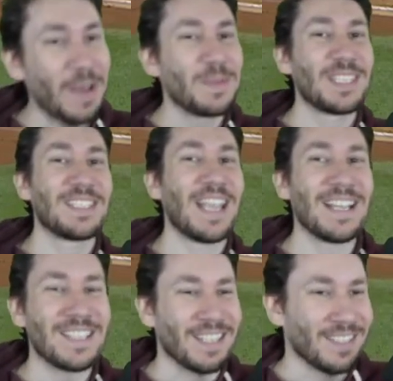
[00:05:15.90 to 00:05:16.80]

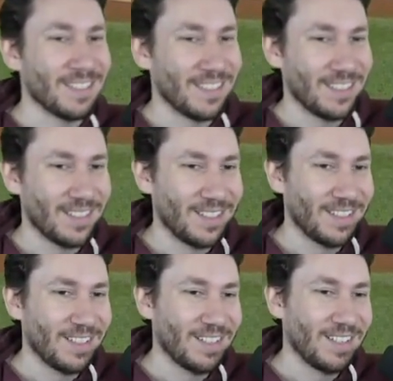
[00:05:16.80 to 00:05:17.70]
Stanton,
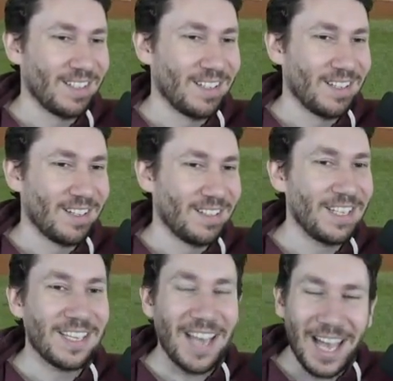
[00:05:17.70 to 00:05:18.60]

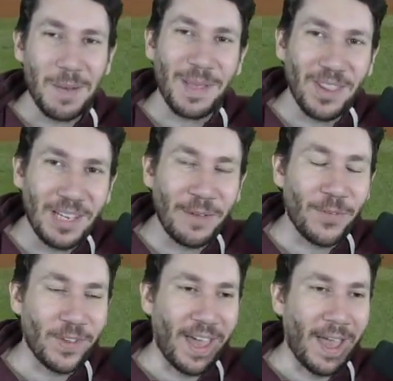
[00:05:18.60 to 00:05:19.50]
you got to be looking
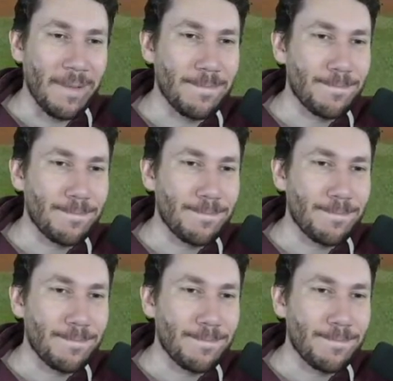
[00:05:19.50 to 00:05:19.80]
for that.